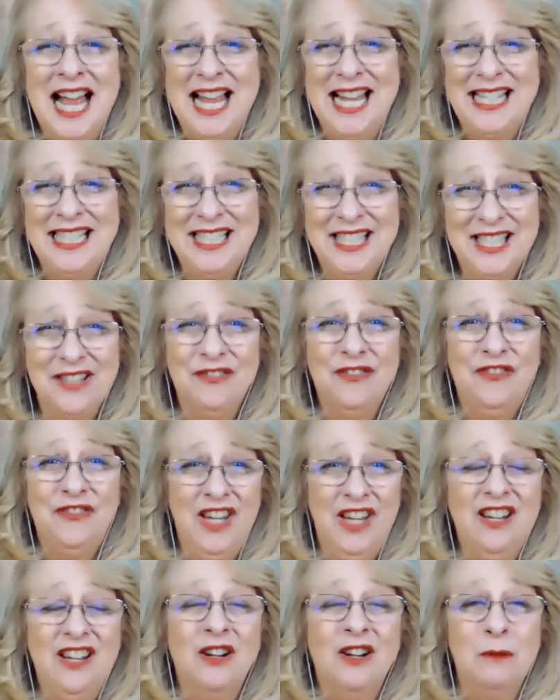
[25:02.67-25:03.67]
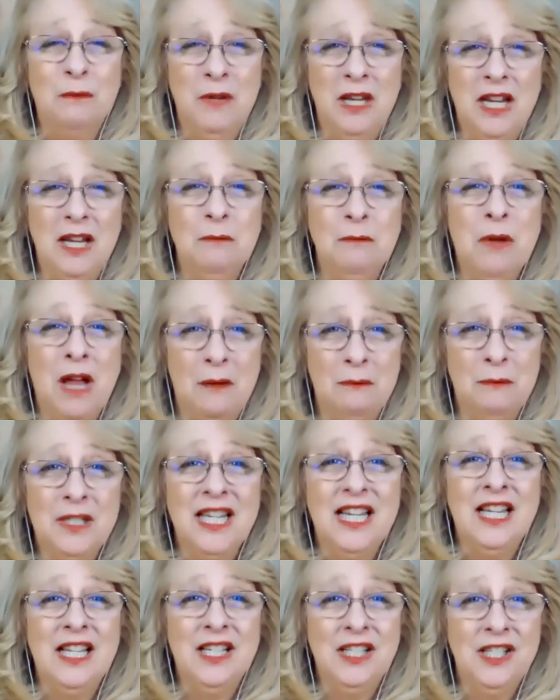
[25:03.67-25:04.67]
tons of fear being
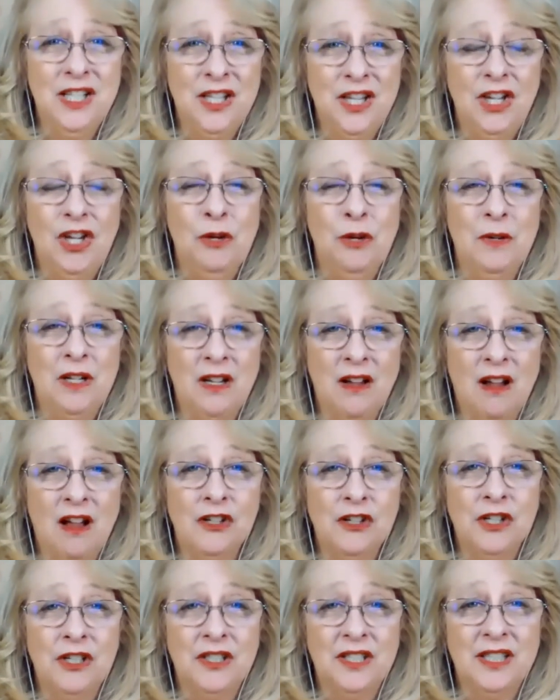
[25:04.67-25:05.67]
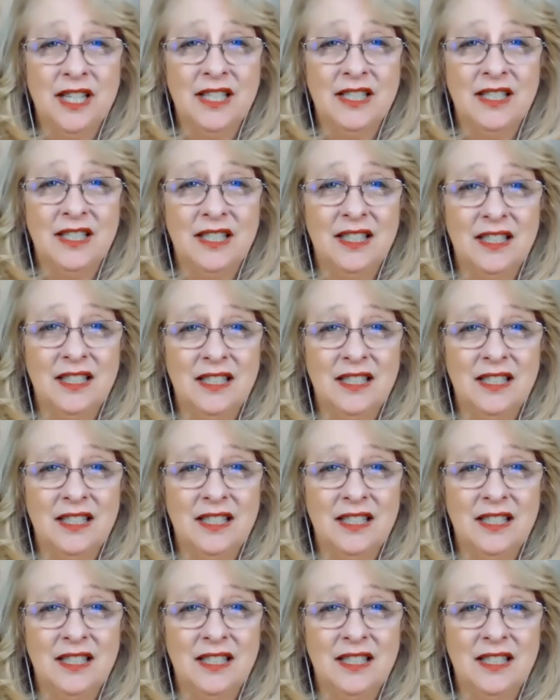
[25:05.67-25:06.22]
pumped into the human consciousness.